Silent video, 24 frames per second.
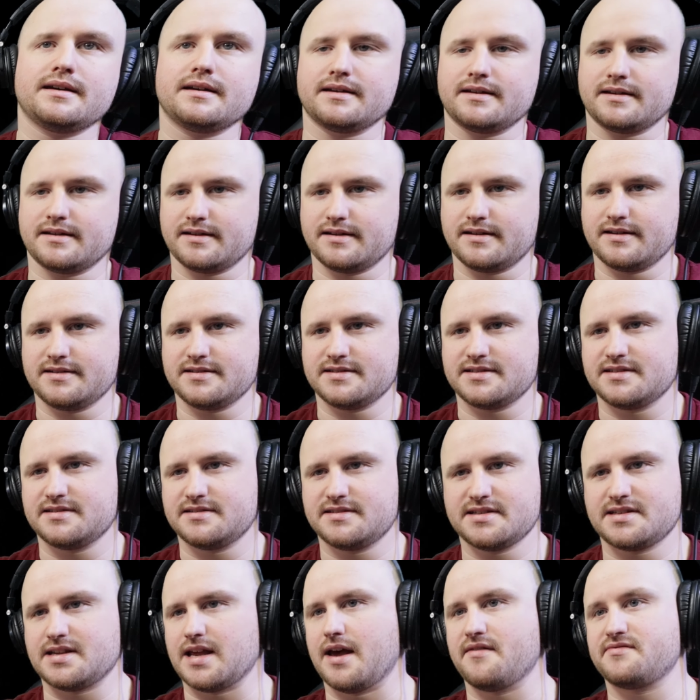and
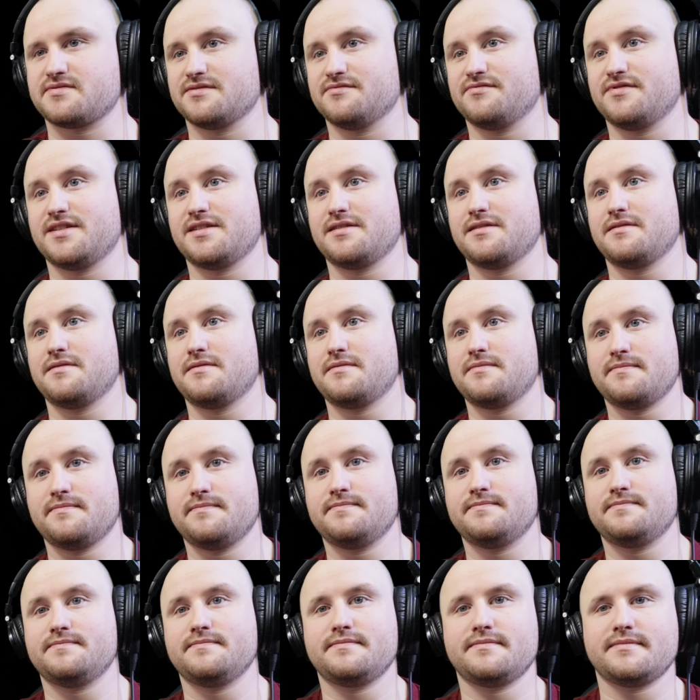just have some fun
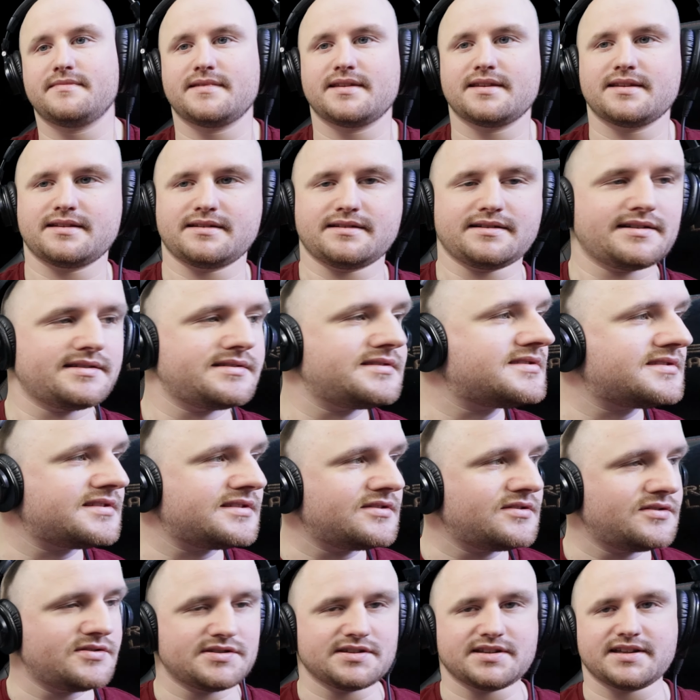and
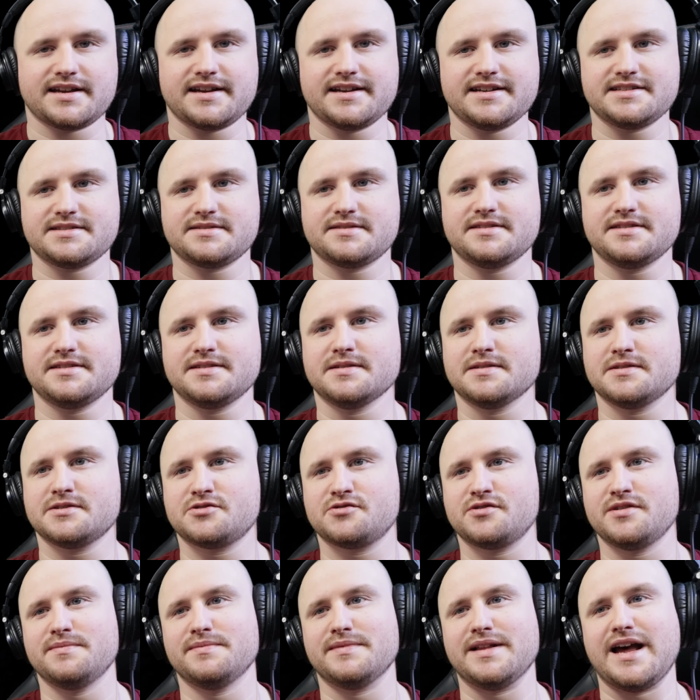utilize the
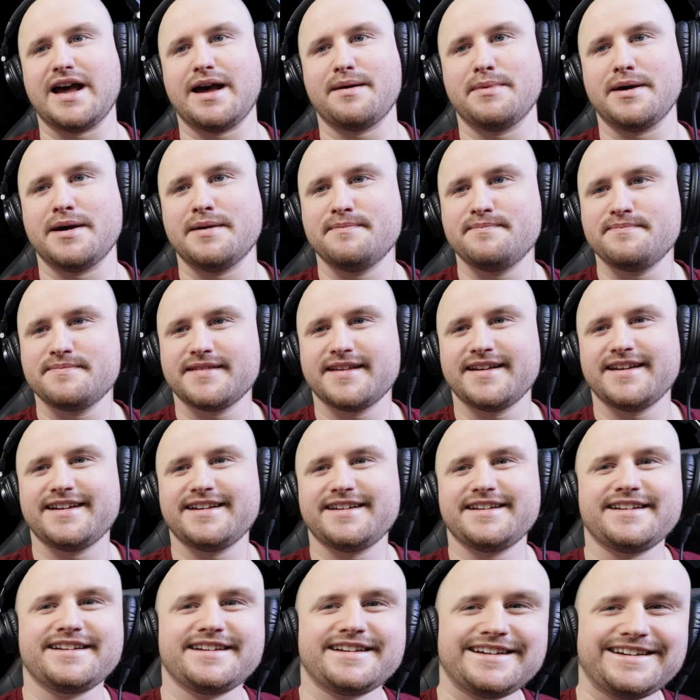Streamlab,
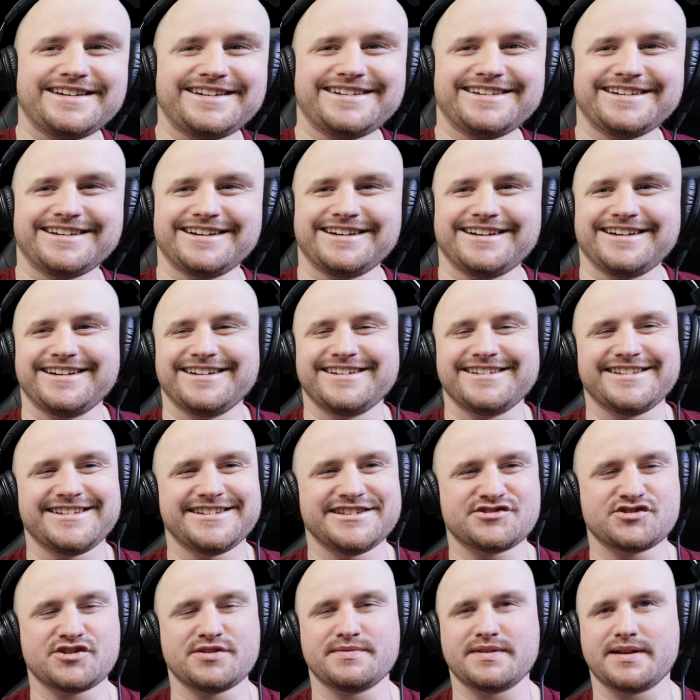the
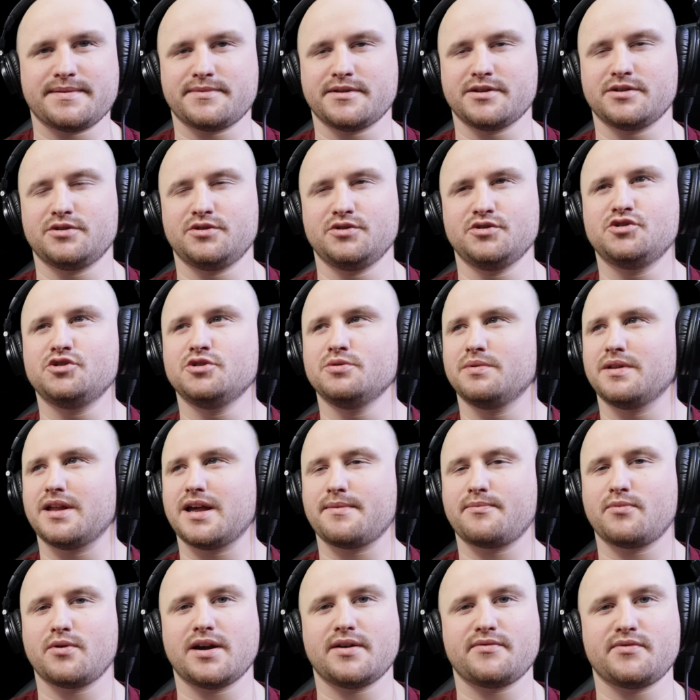YouTube
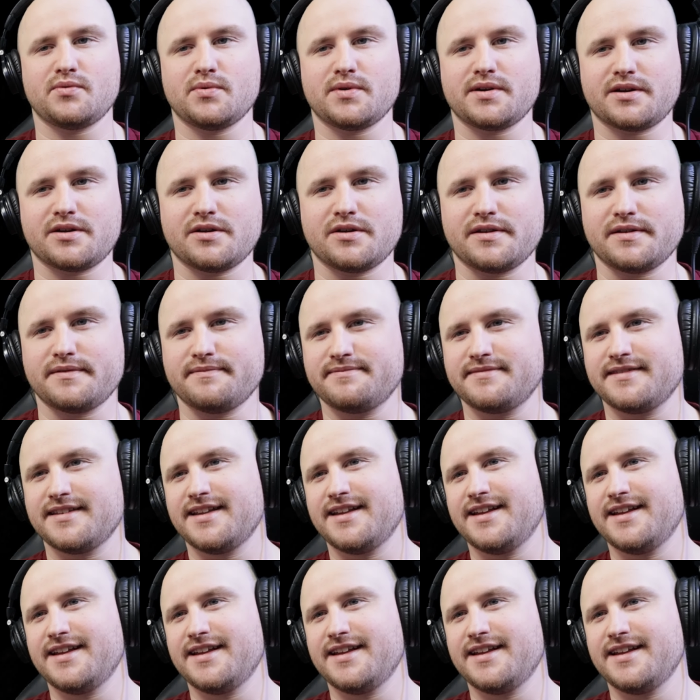Lab, whatever you want to call it.